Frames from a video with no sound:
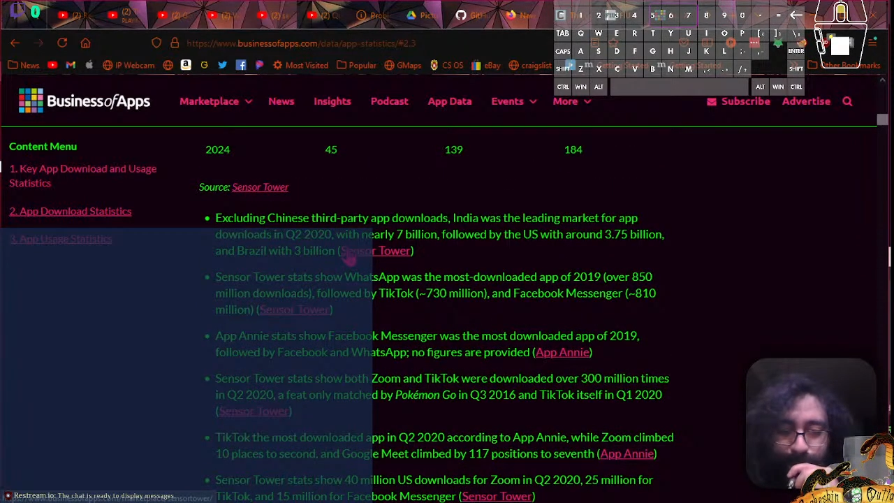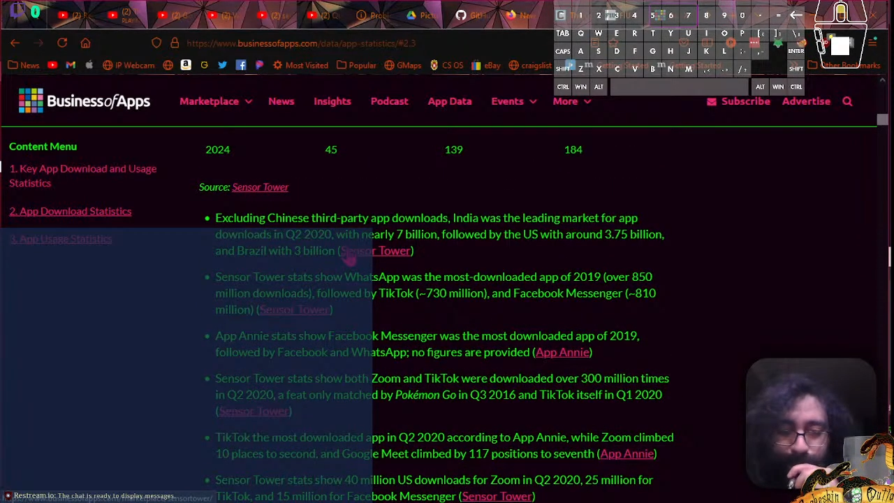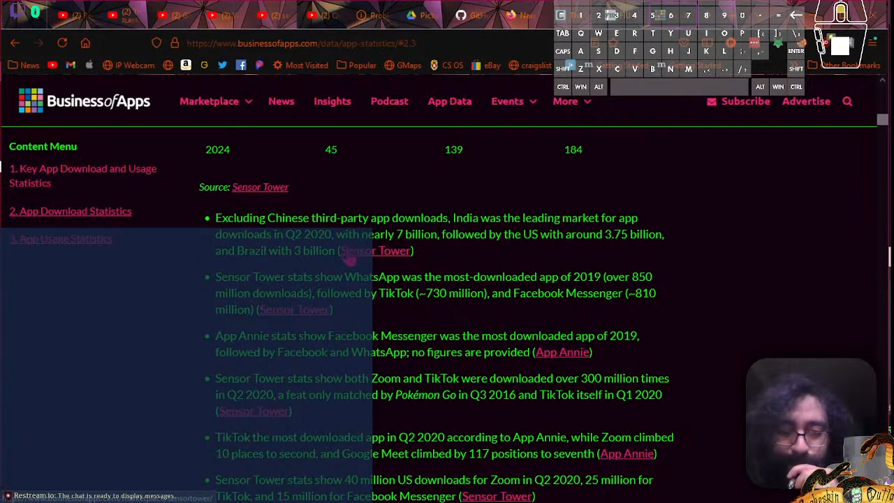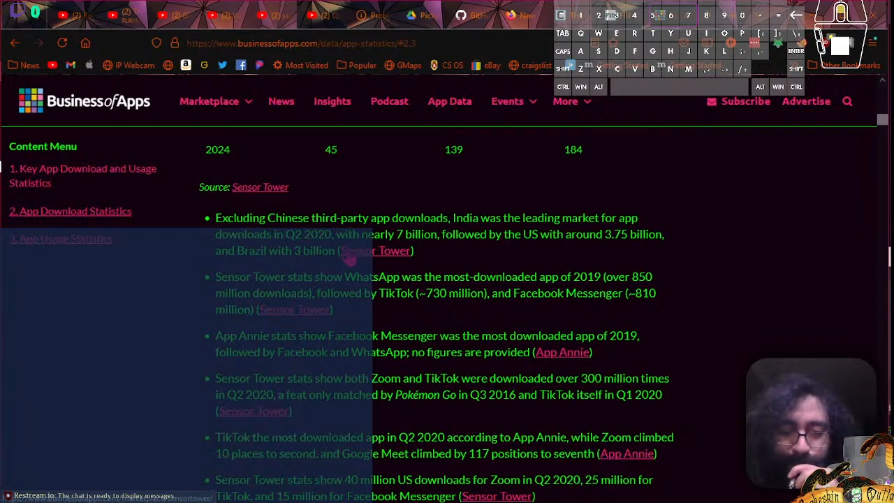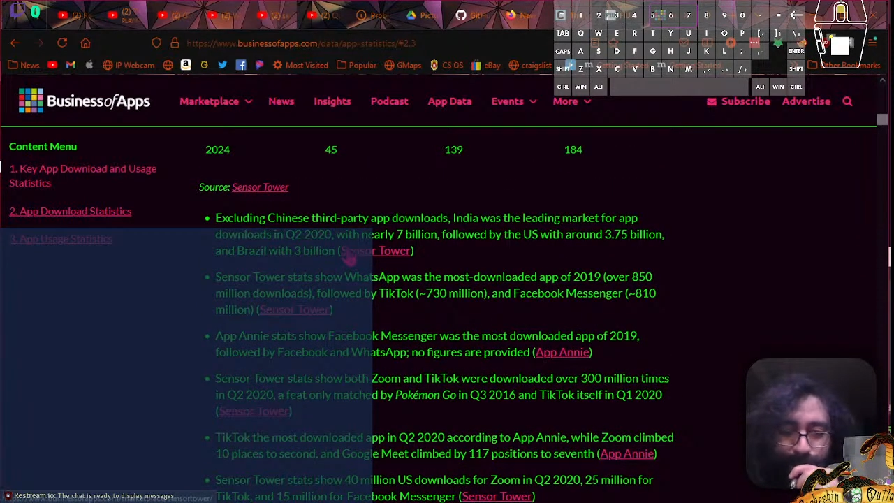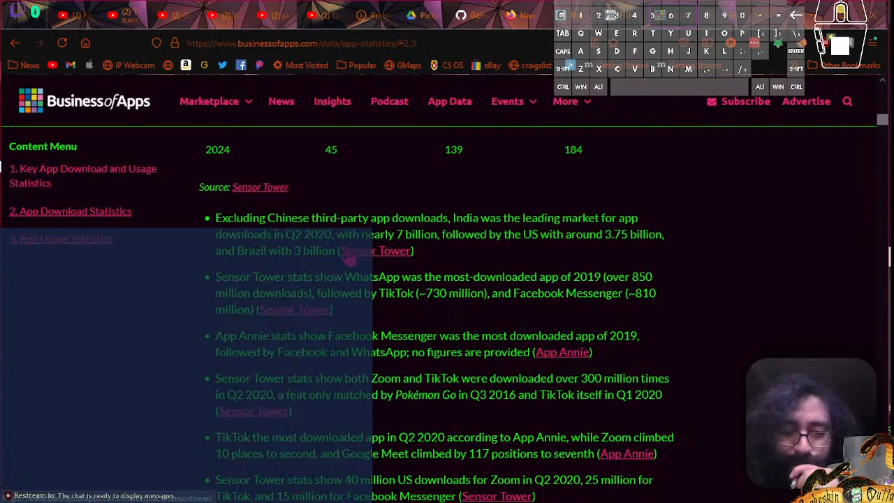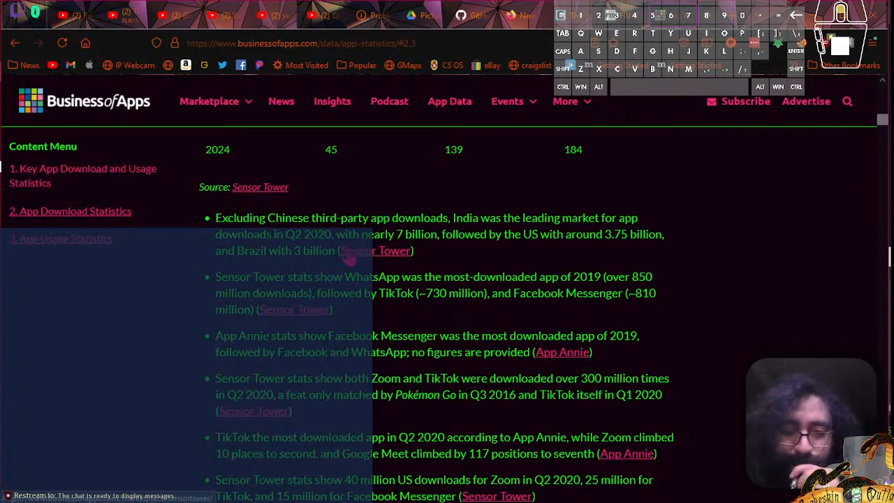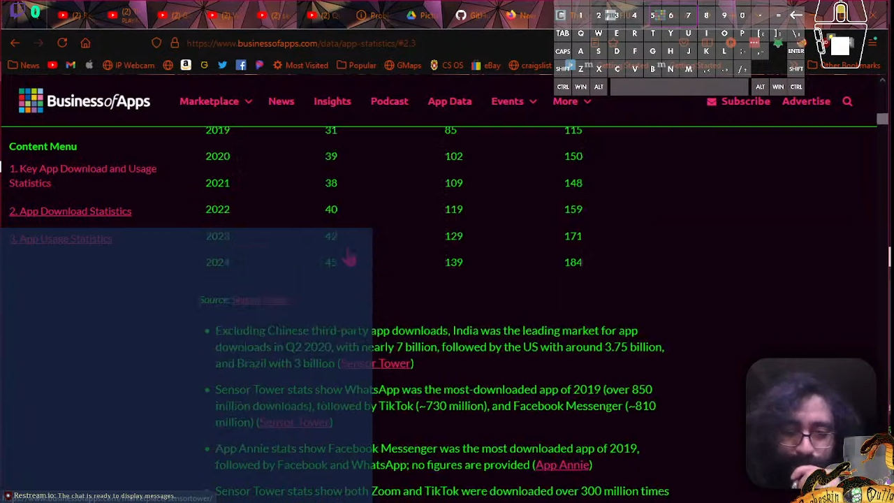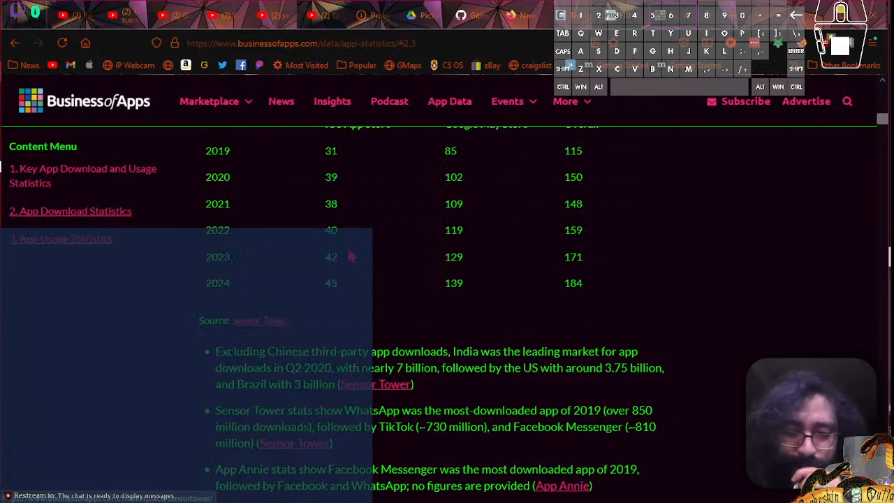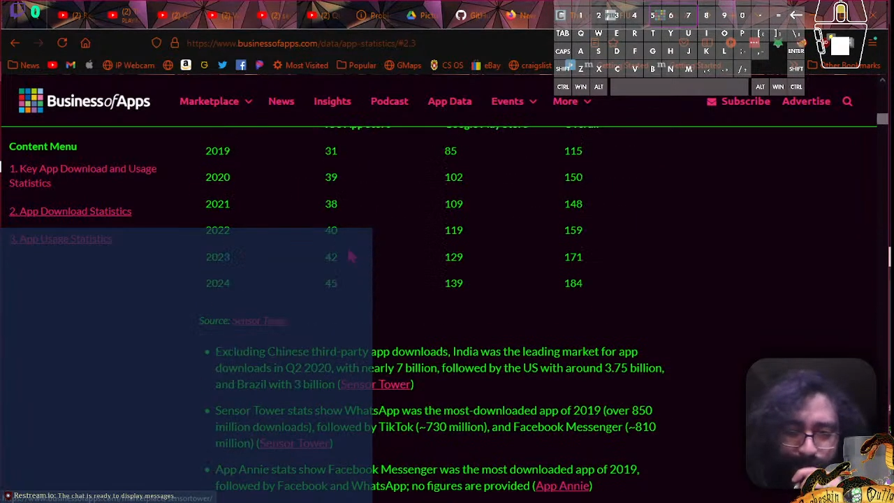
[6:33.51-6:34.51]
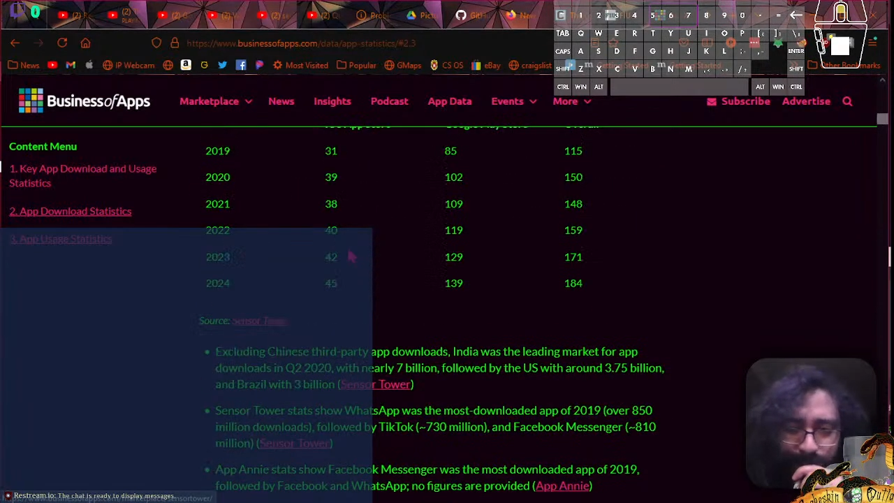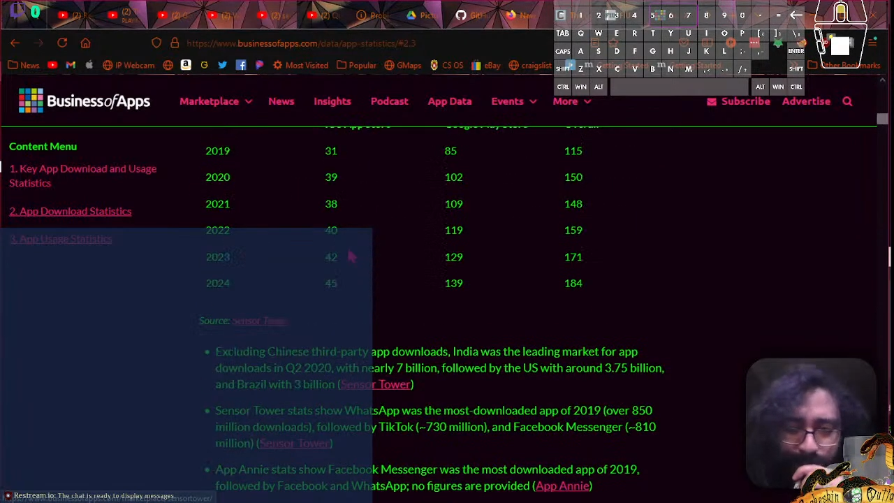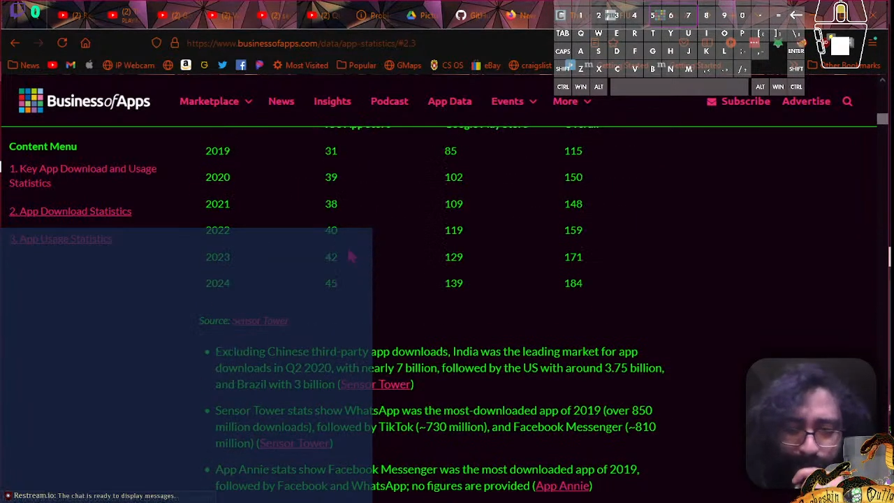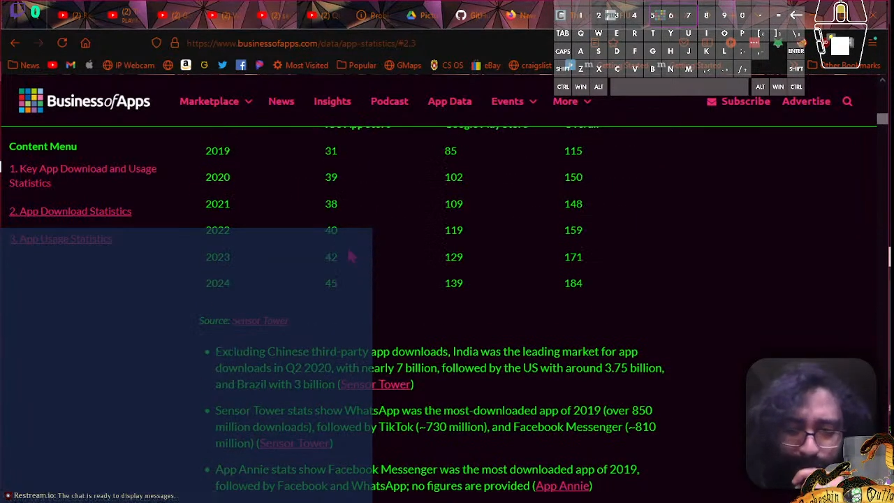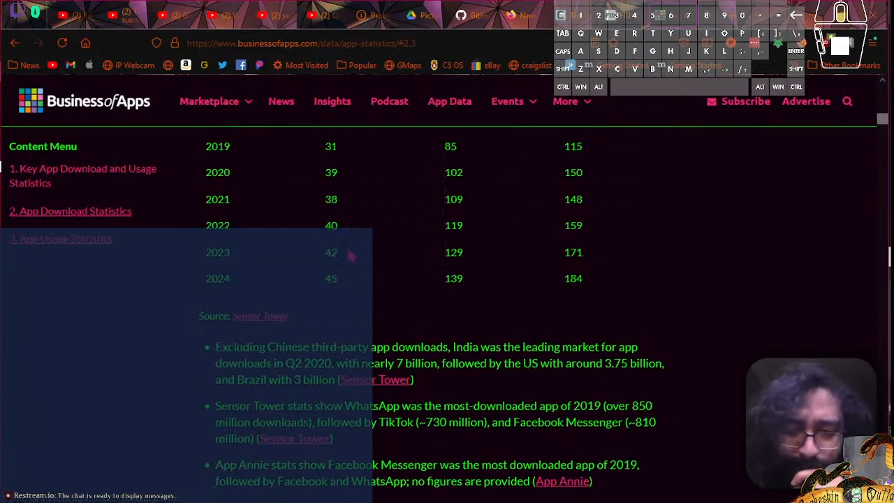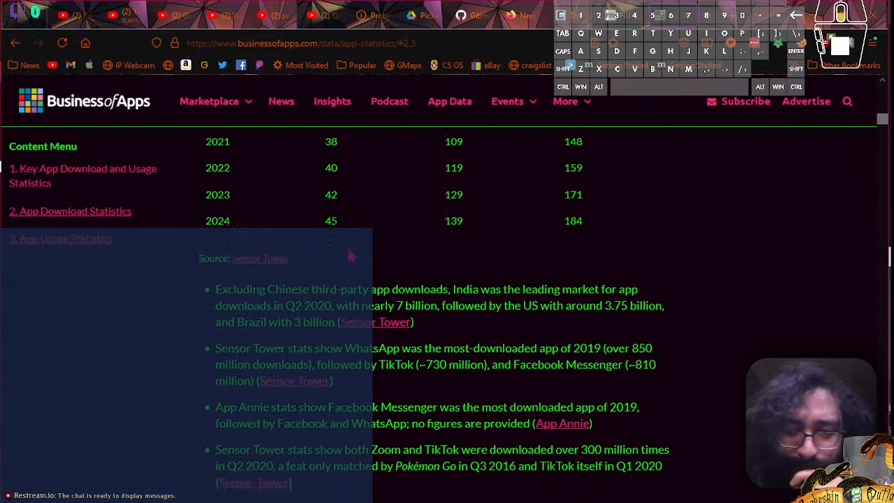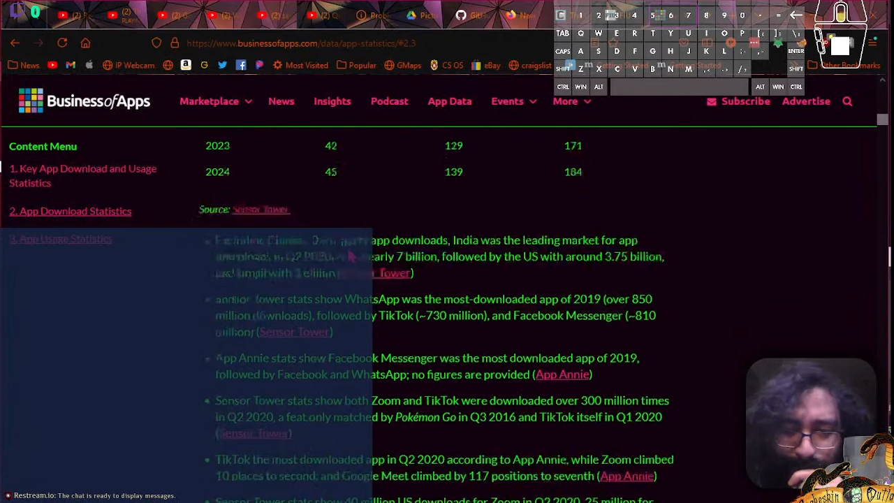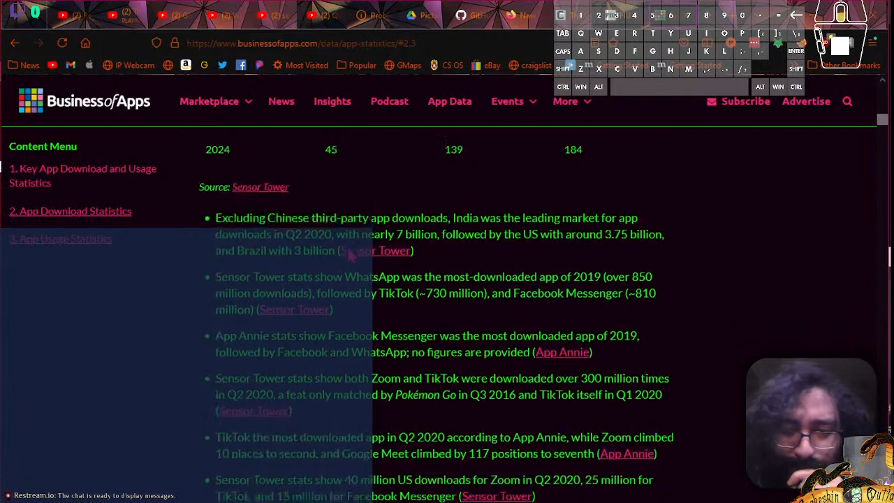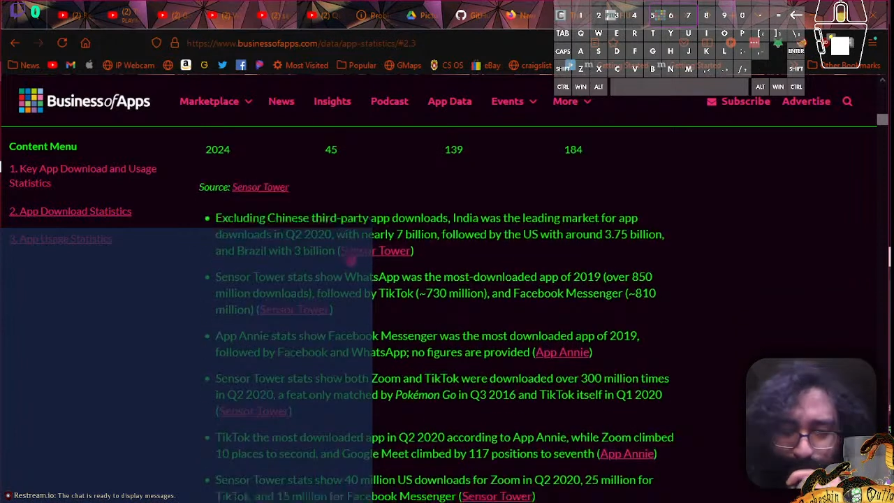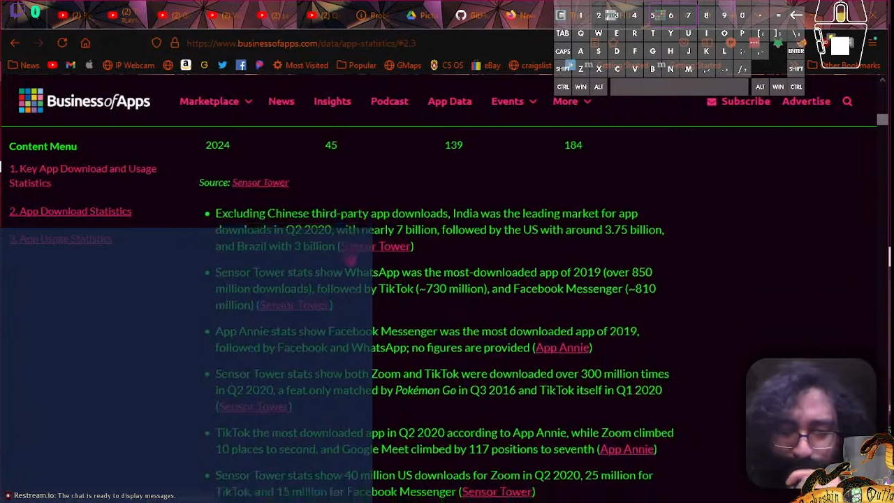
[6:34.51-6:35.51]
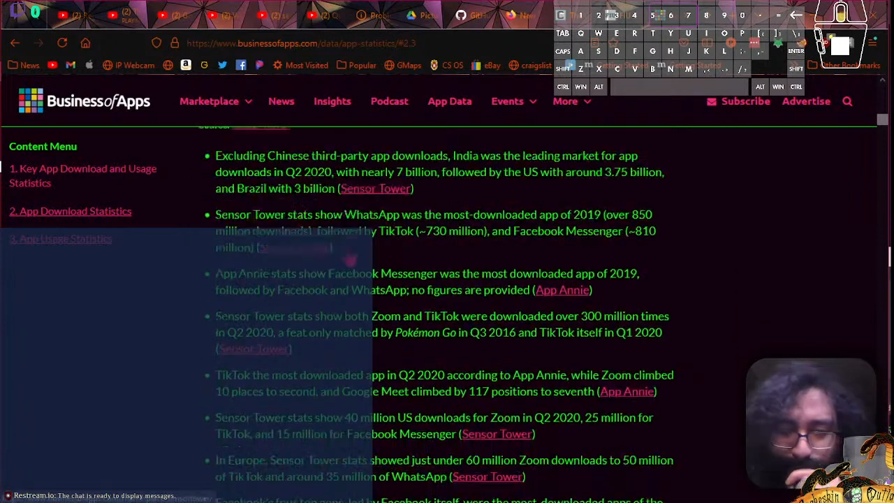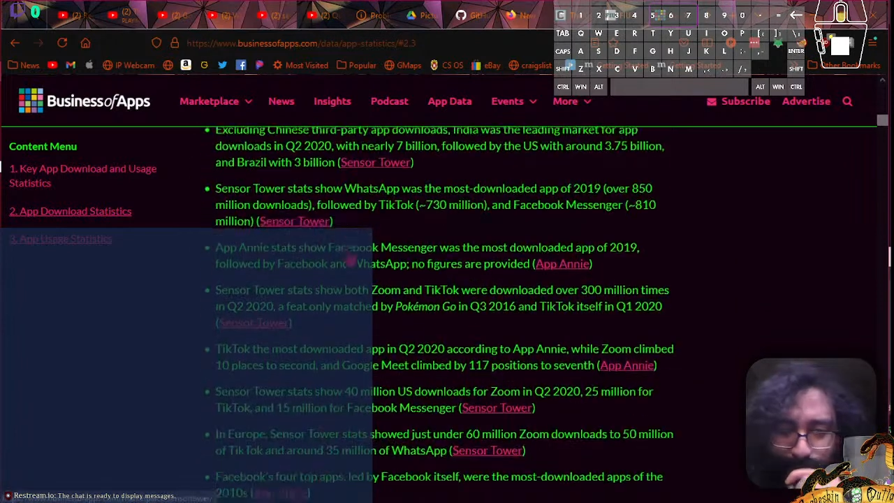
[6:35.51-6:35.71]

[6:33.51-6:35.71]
and positioning and the building of the